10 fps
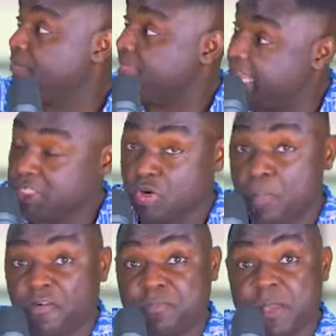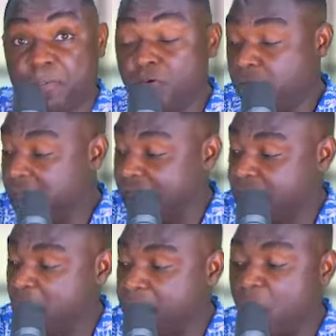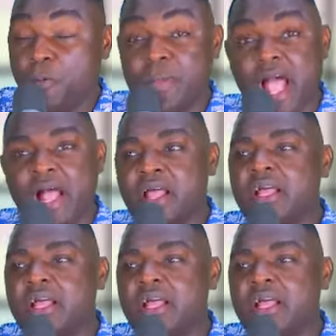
This group of people led by Bawumia,